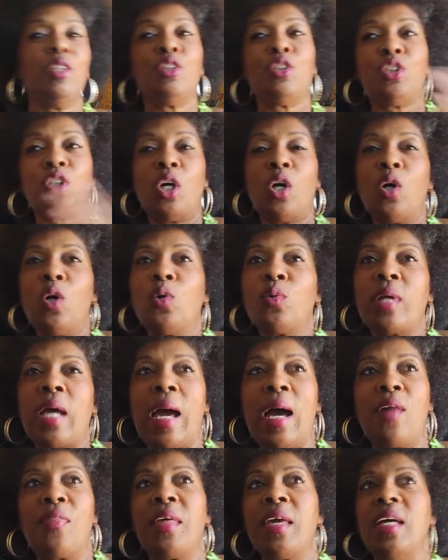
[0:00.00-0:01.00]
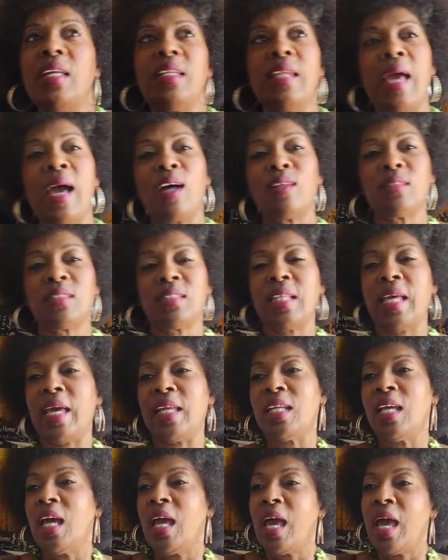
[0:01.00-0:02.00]
showed how they announced
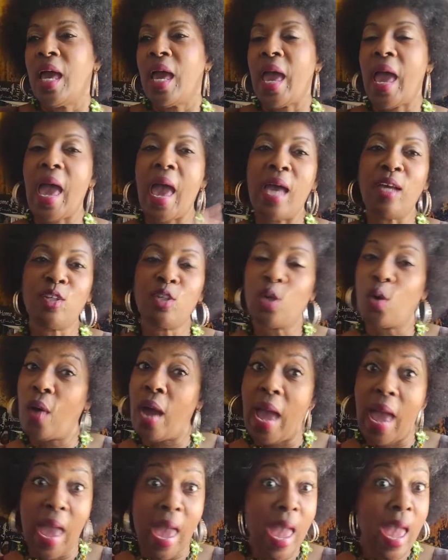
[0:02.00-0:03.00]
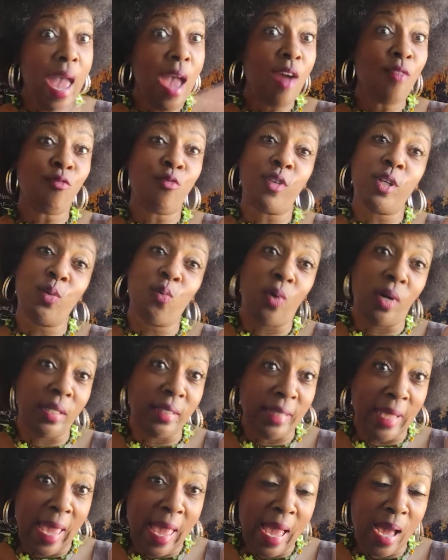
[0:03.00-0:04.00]
that you know
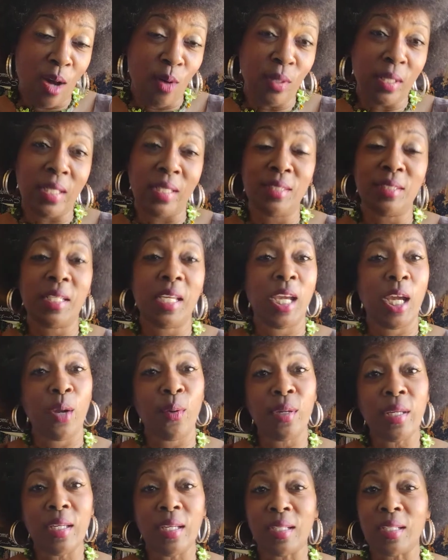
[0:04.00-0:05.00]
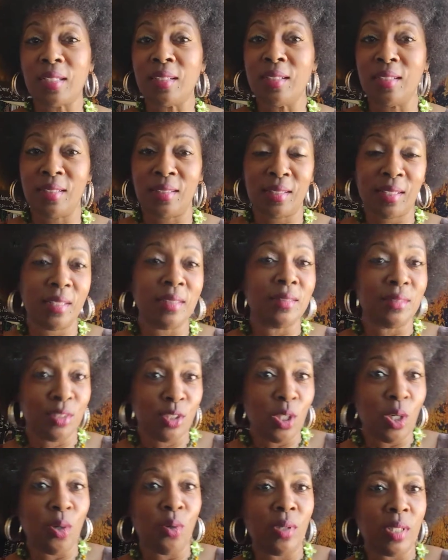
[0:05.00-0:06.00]
everyone now can carry a, a con,
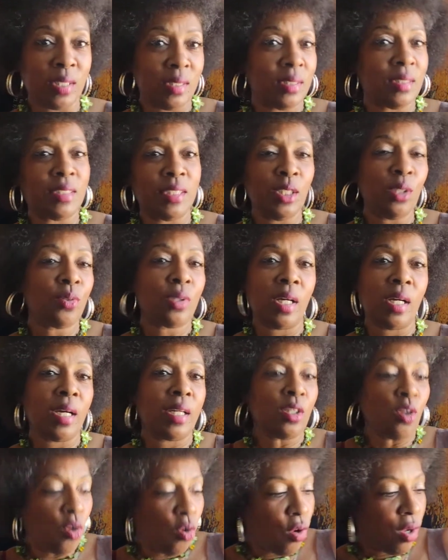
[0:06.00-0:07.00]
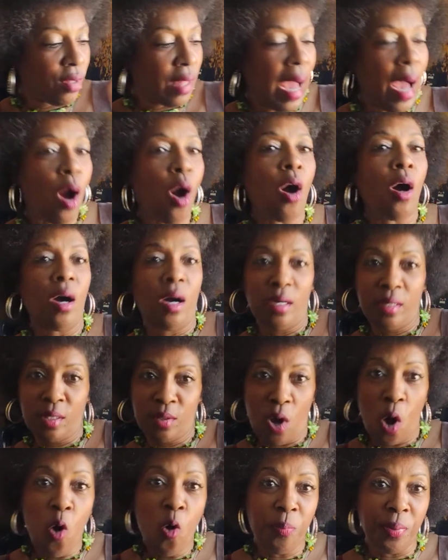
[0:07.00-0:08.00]
you know a concealed gun on
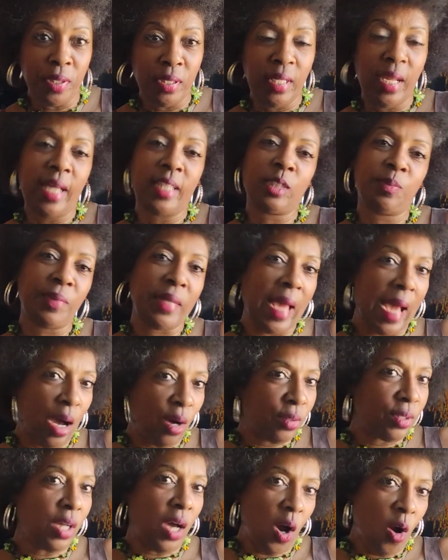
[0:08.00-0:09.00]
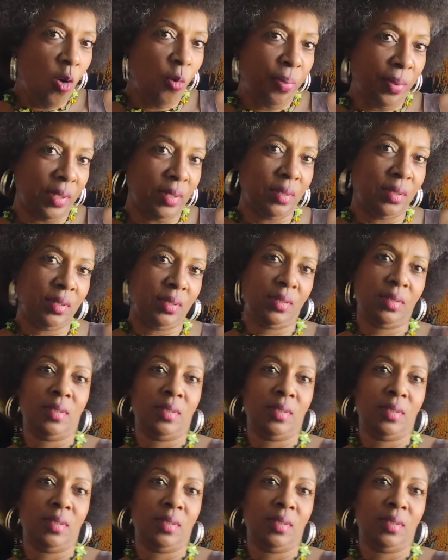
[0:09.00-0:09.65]
open it has to be out in the open